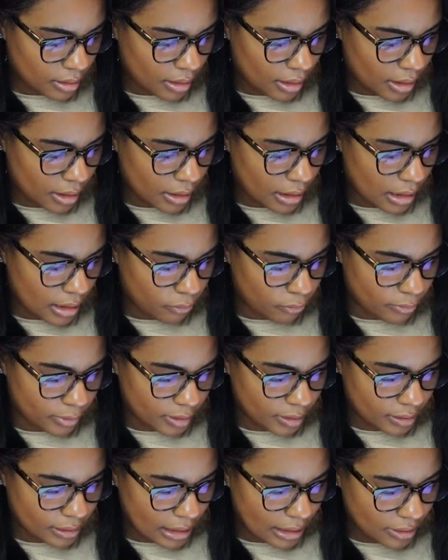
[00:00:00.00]
And I
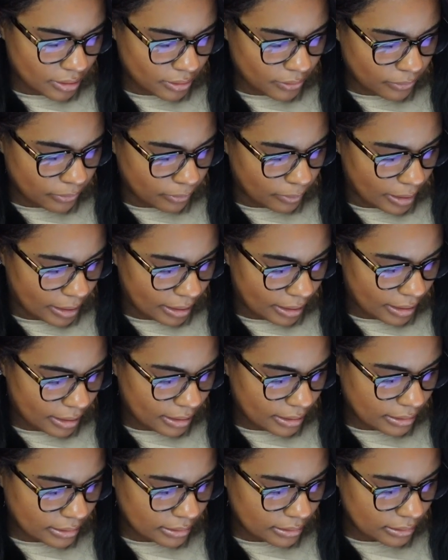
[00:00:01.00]
really like the
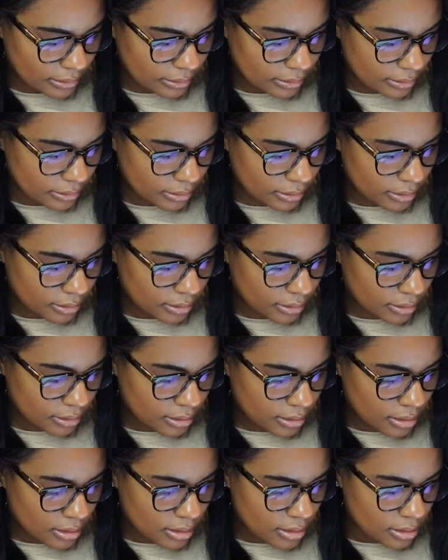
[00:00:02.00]
white,
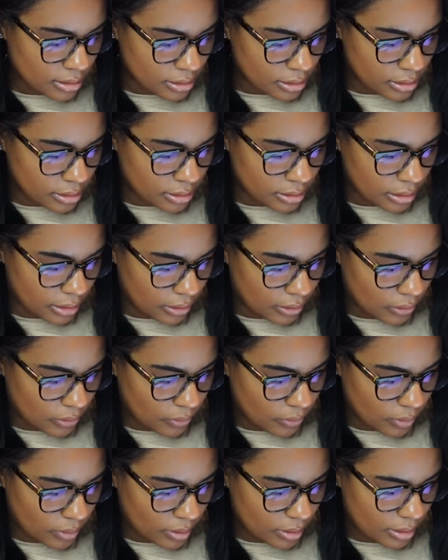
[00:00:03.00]

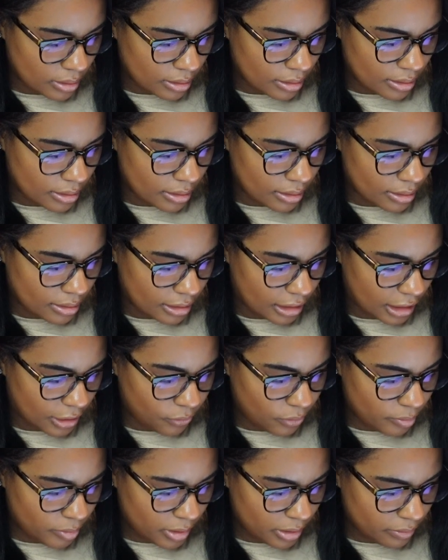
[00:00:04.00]
so that
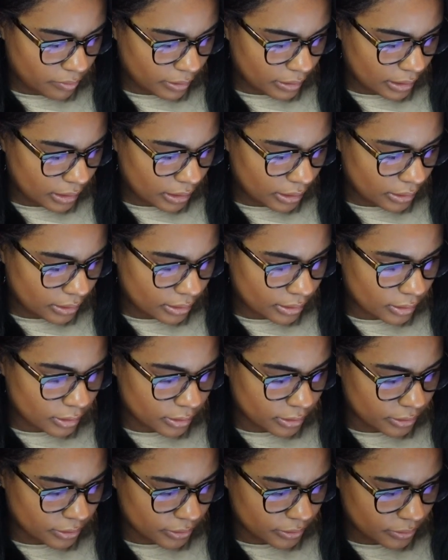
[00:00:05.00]
would be really
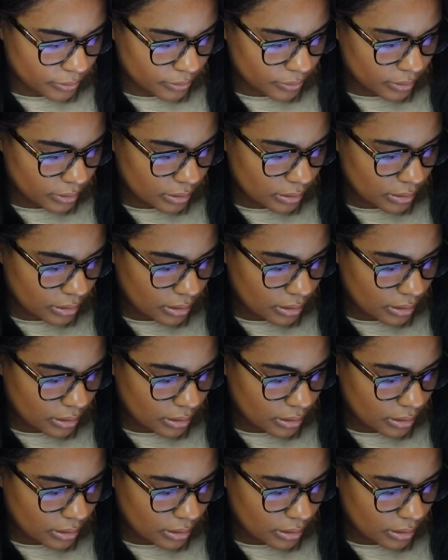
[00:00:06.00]
cute.